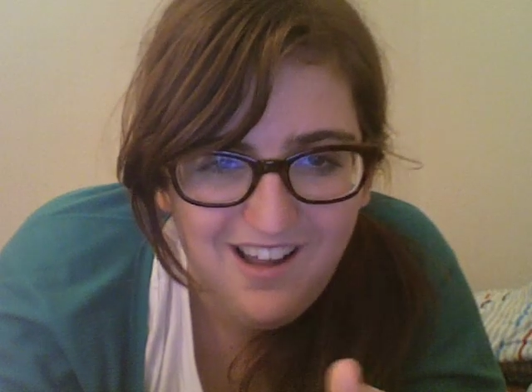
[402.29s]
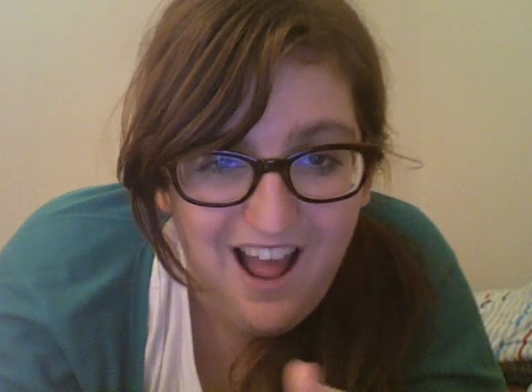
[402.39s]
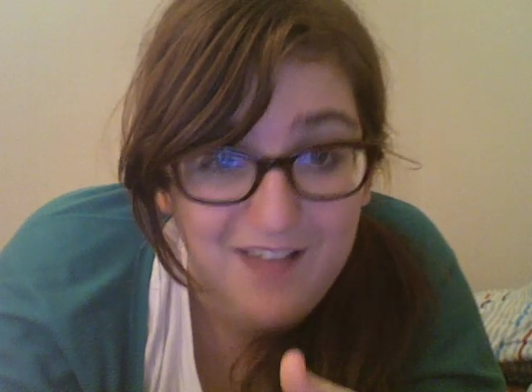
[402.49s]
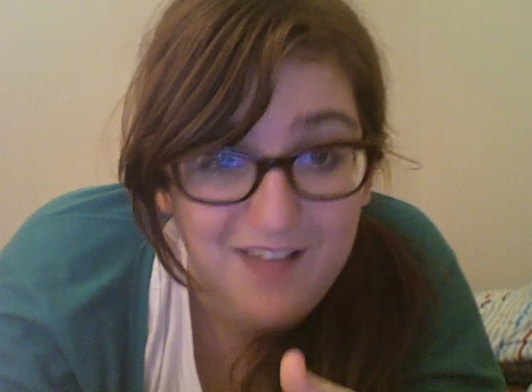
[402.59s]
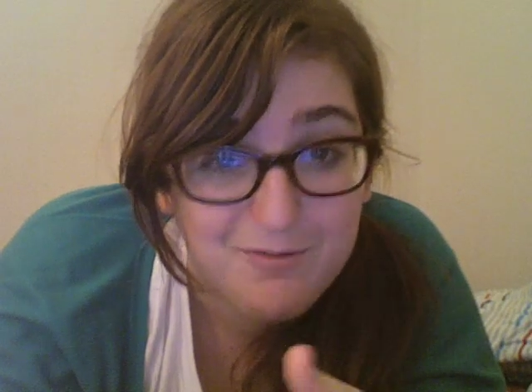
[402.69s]

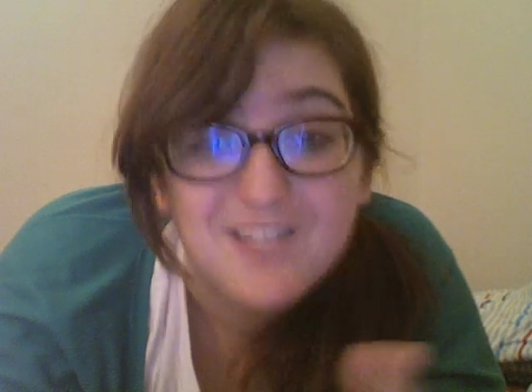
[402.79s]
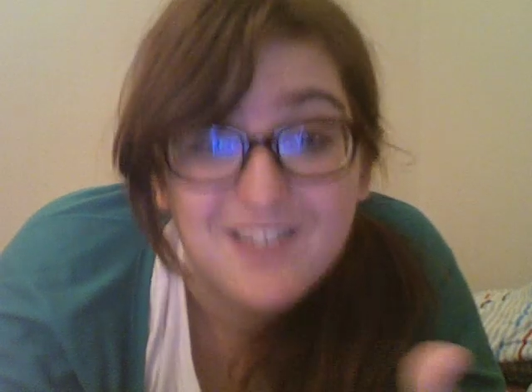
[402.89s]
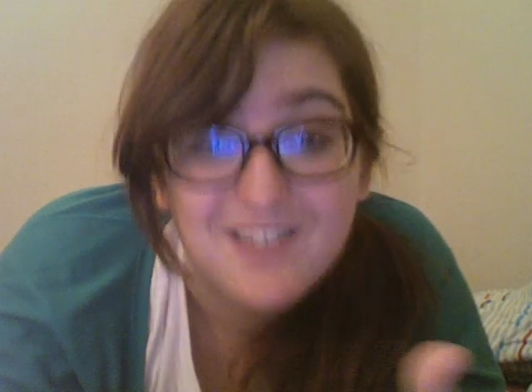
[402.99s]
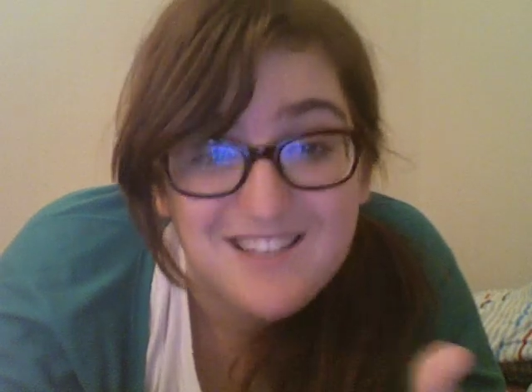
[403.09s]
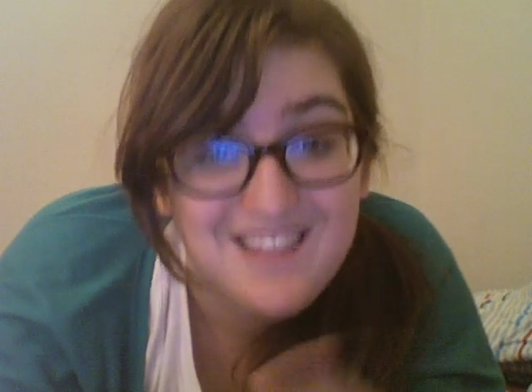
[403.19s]
I
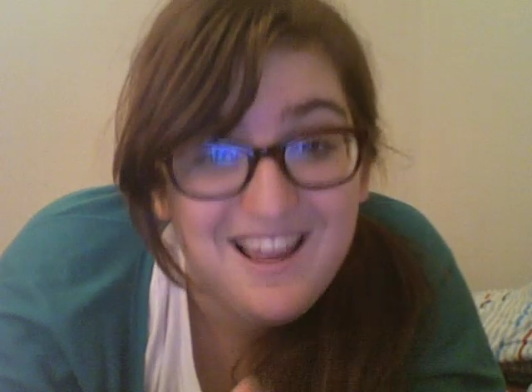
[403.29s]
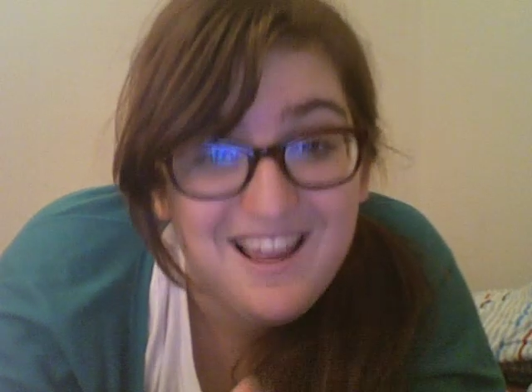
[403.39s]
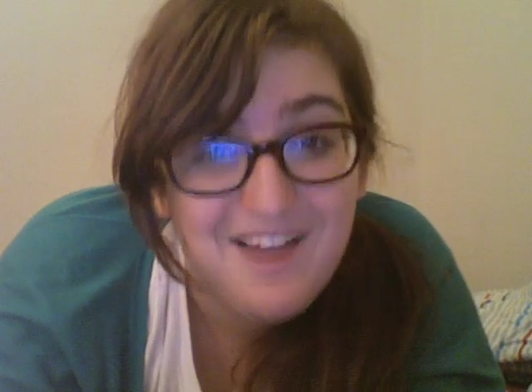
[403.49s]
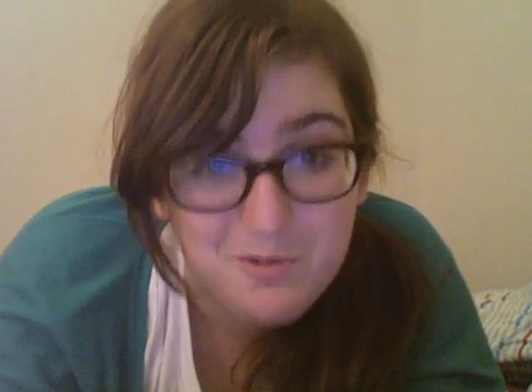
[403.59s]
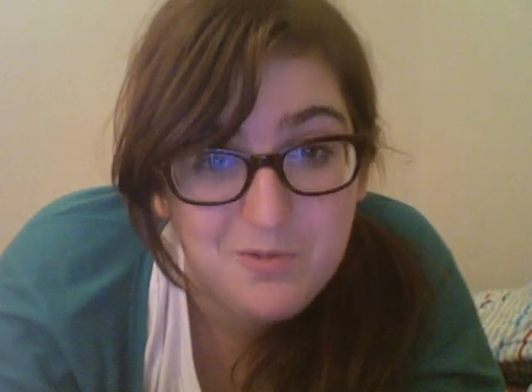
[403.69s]
seriously think
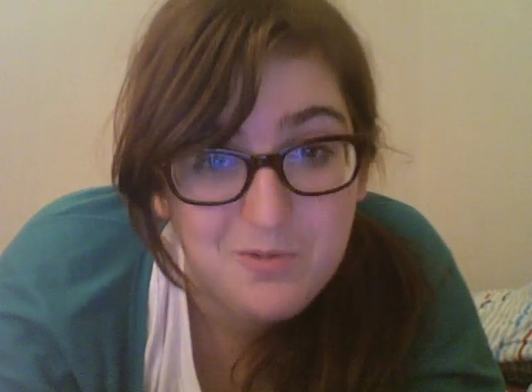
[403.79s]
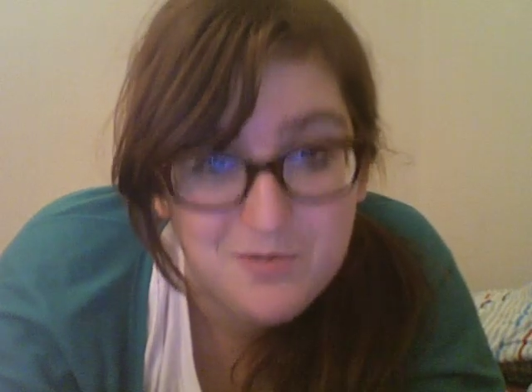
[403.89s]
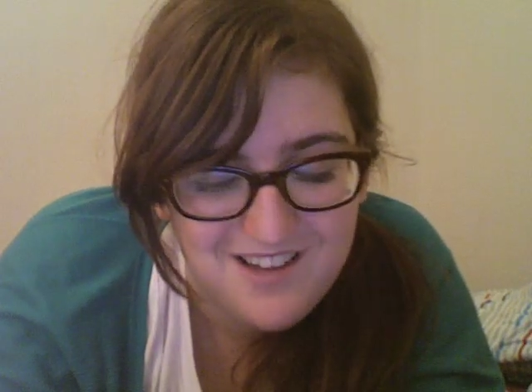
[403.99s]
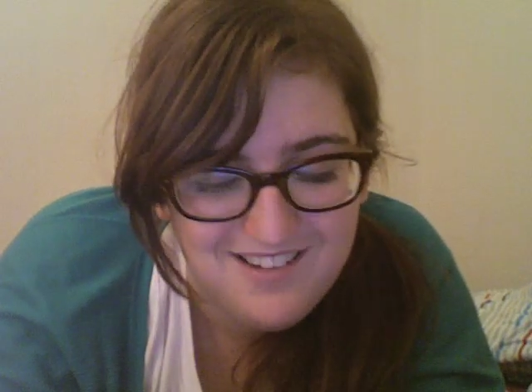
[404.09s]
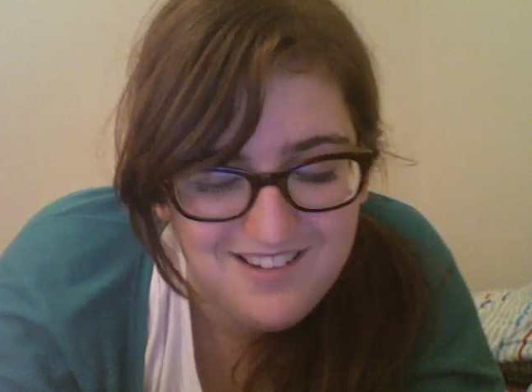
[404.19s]
everyone
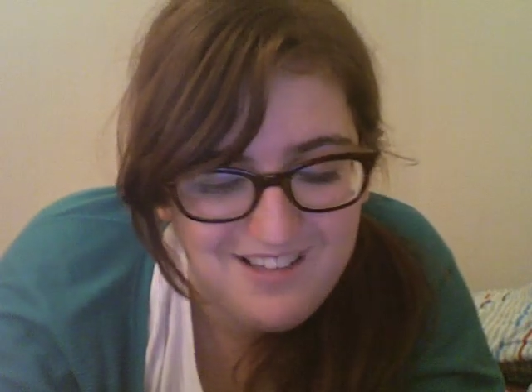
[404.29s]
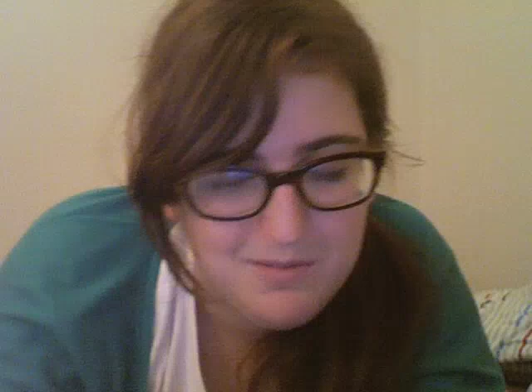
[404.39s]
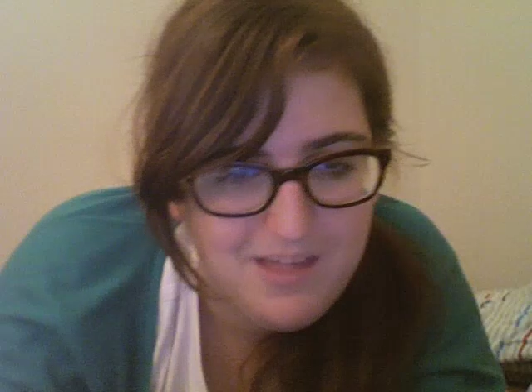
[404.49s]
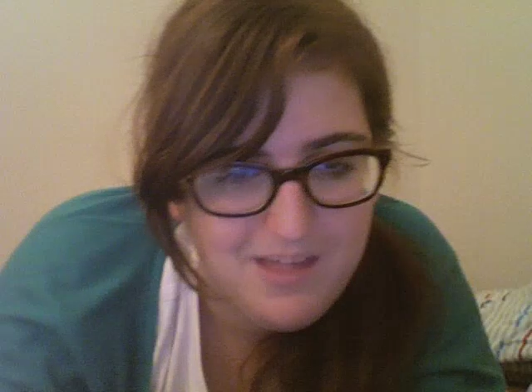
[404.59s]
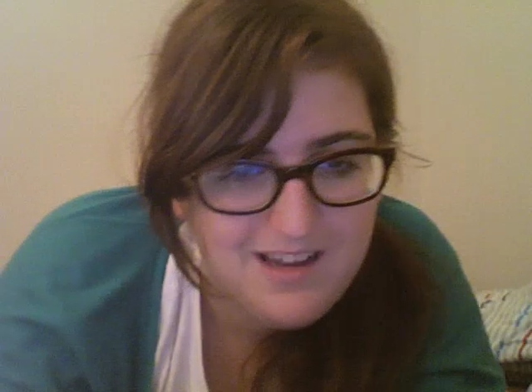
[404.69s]
was there in that
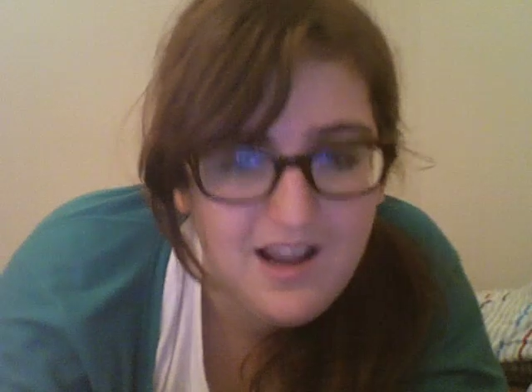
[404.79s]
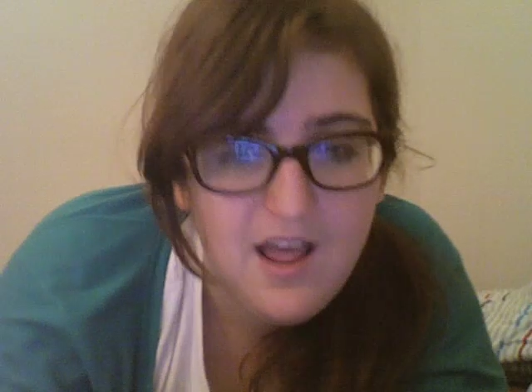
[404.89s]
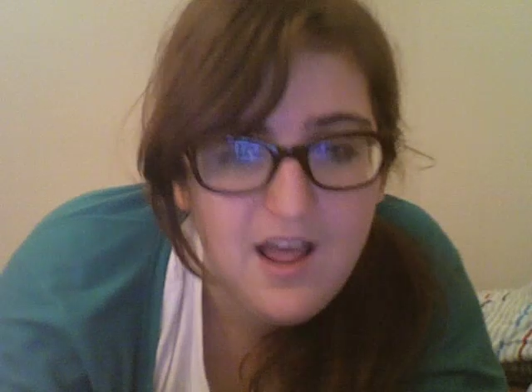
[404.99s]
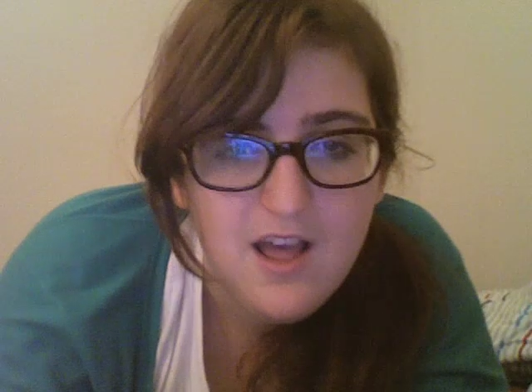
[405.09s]
room that night.